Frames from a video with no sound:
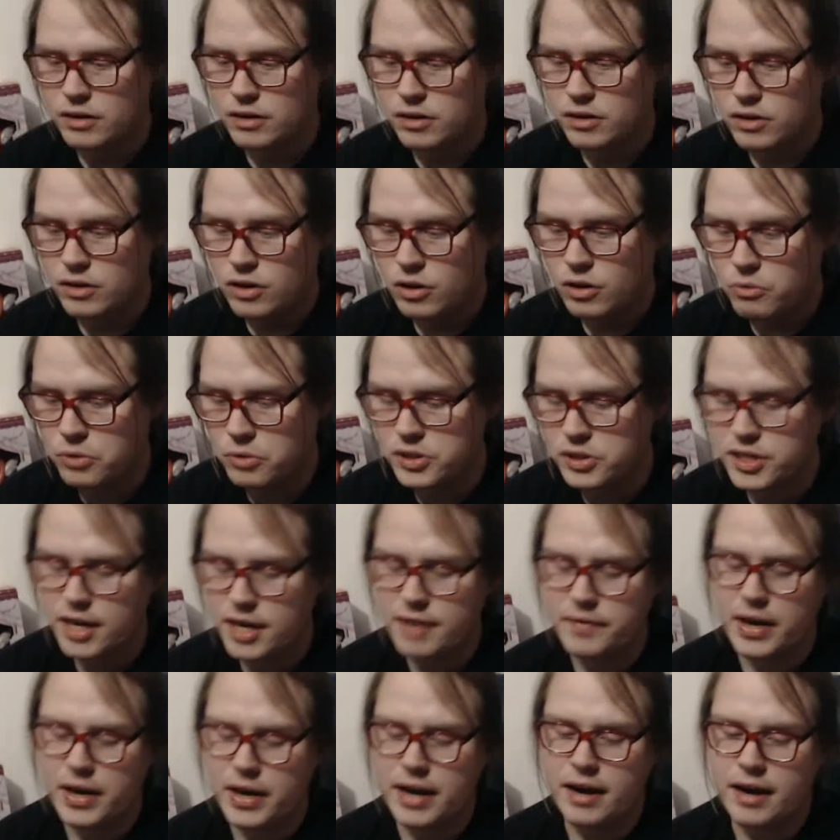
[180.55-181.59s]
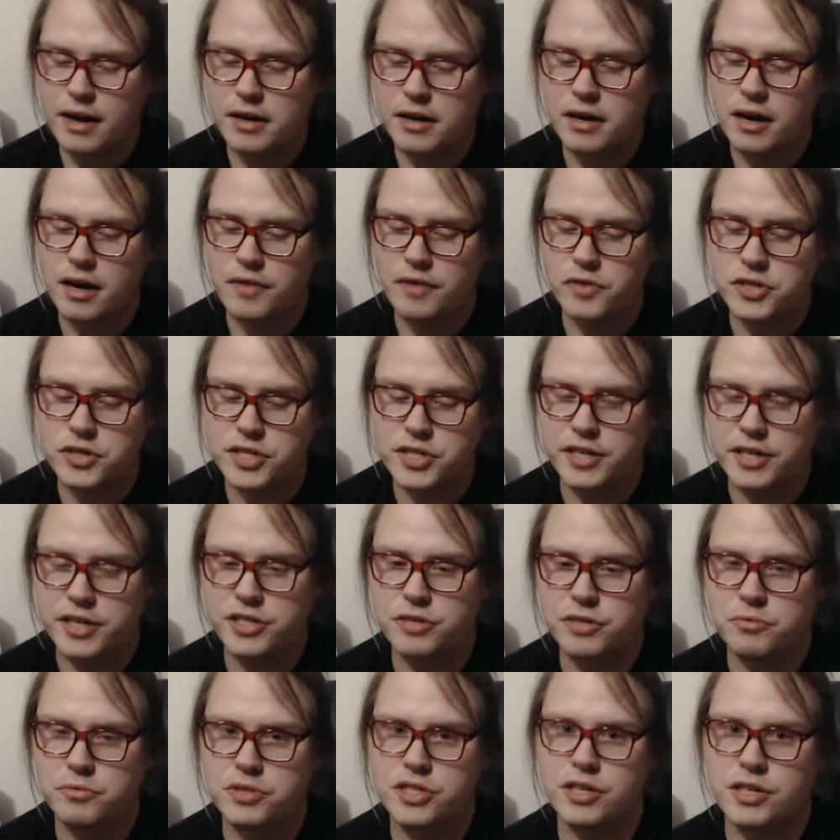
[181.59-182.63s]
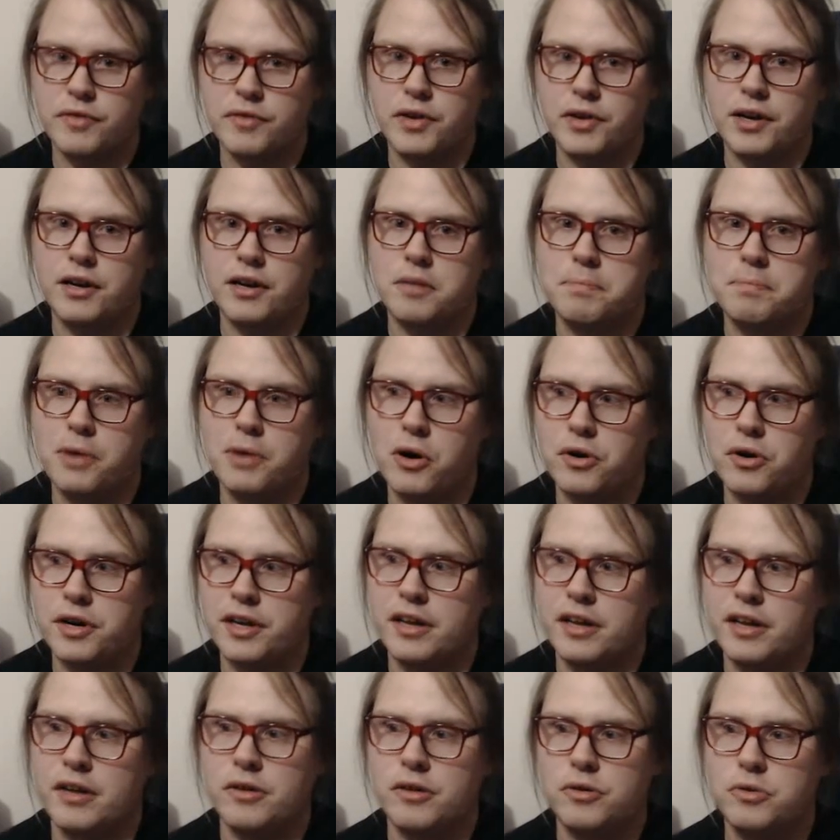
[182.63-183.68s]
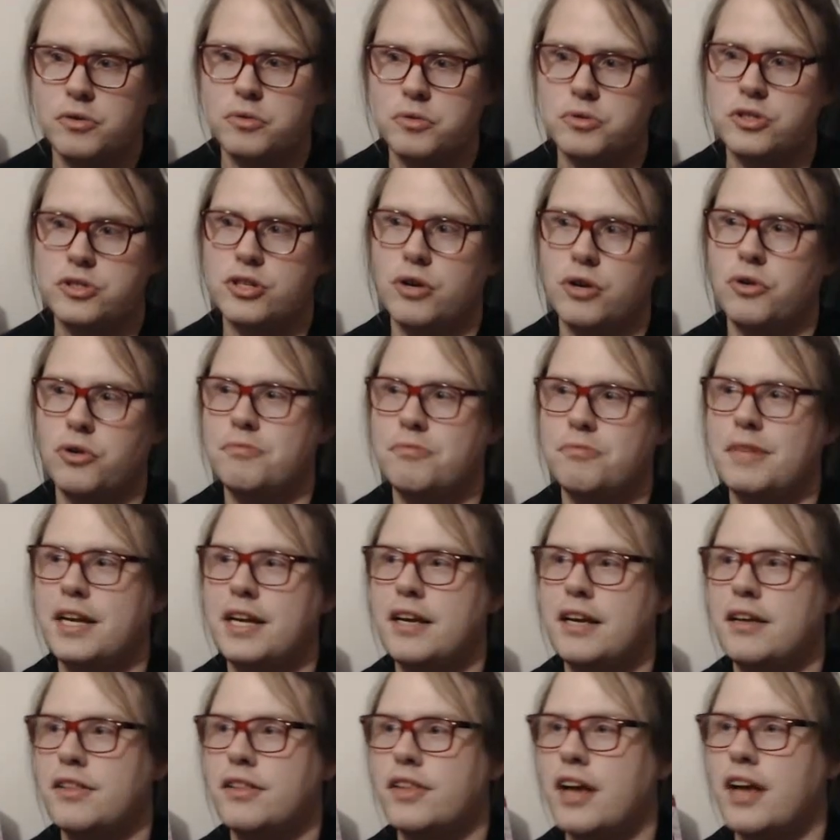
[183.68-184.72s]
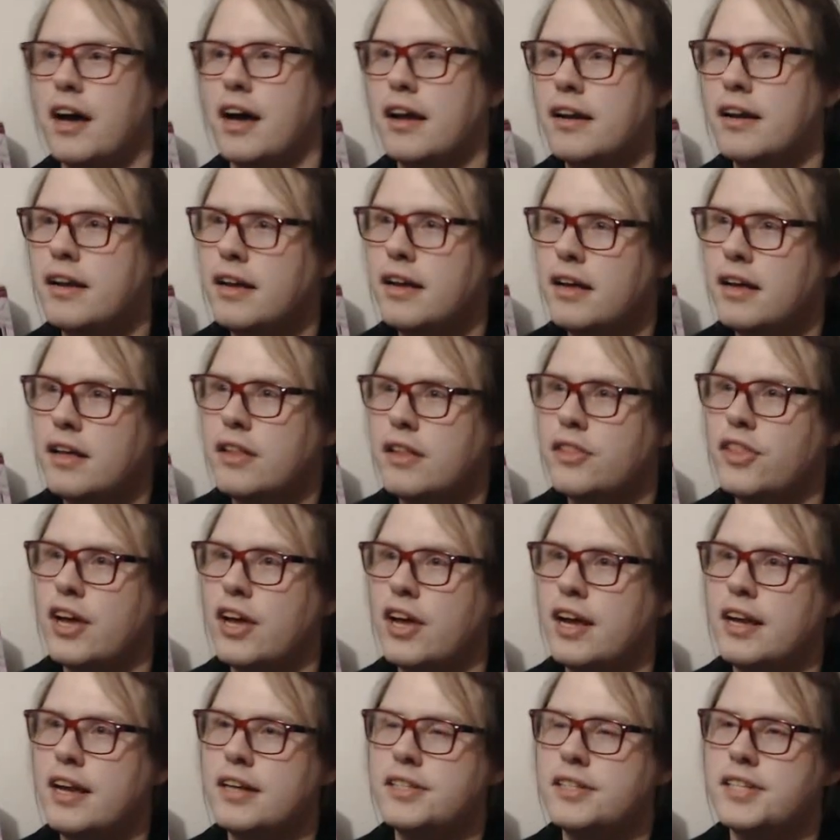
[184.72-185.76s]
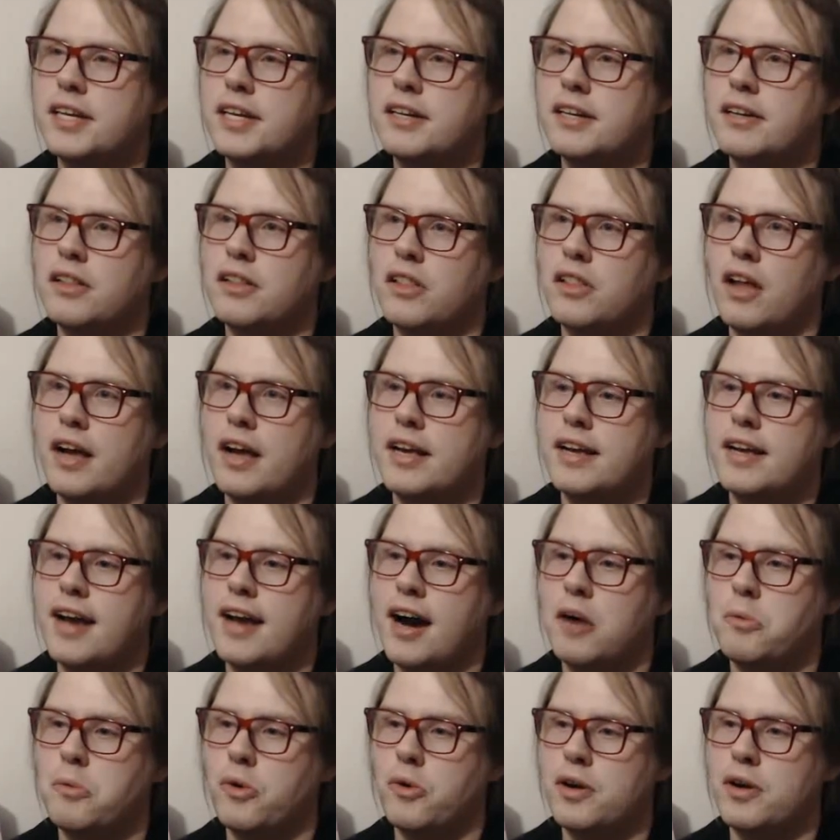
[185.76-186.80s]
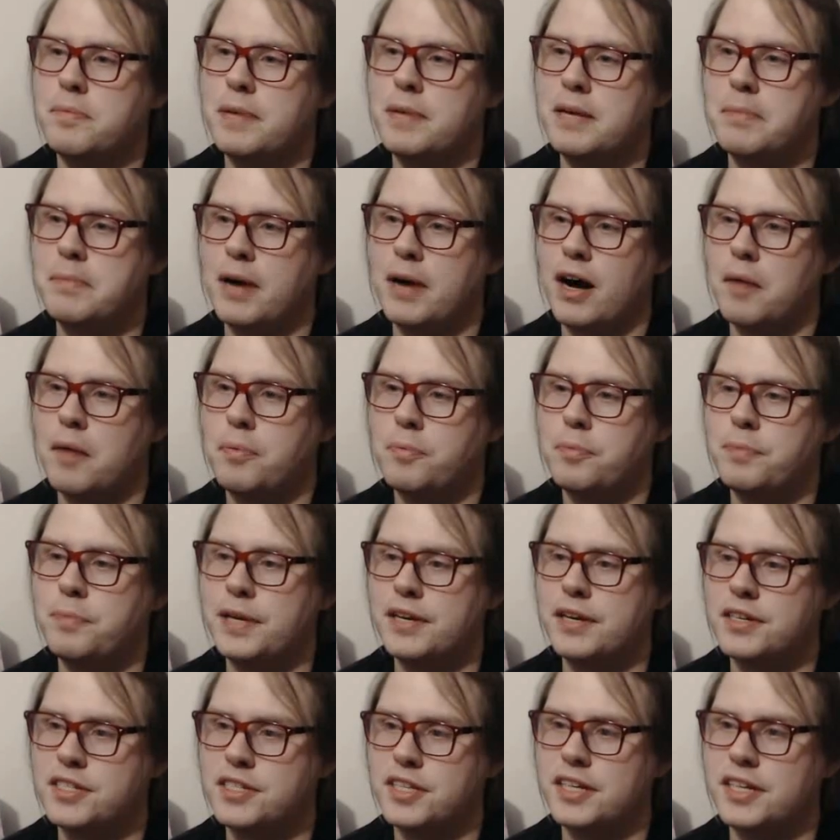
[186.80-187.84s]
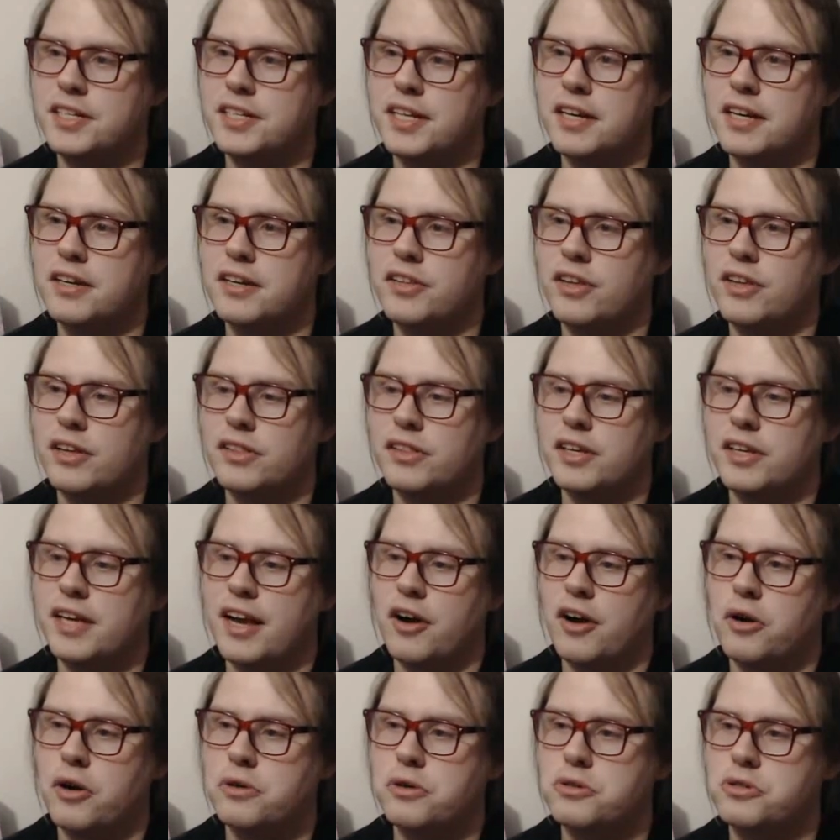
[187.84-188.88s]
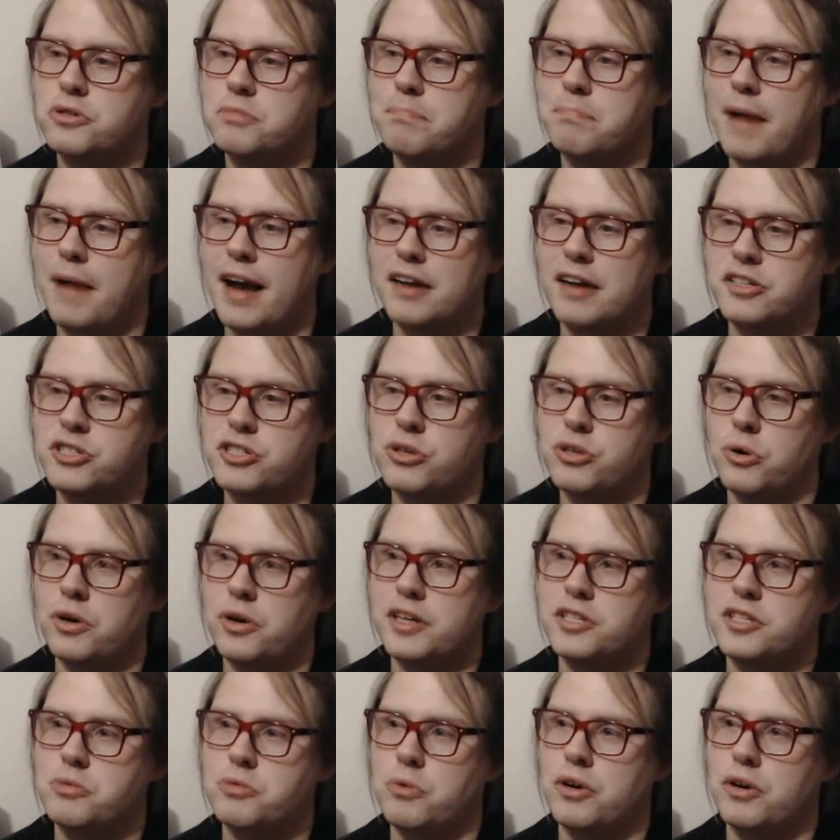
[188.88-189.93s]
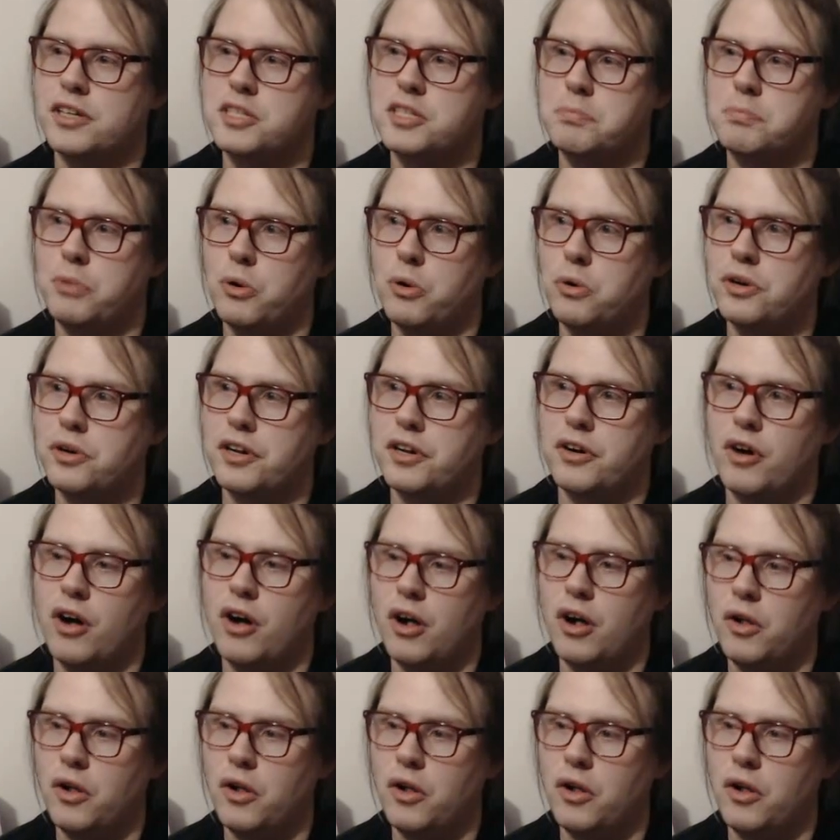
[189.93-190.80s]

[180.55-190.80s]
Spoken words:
One time I had a conversation with someone at a party who told me that they didn't like Cowboy Bebop because they didn't think the characters' backstories were explored at all.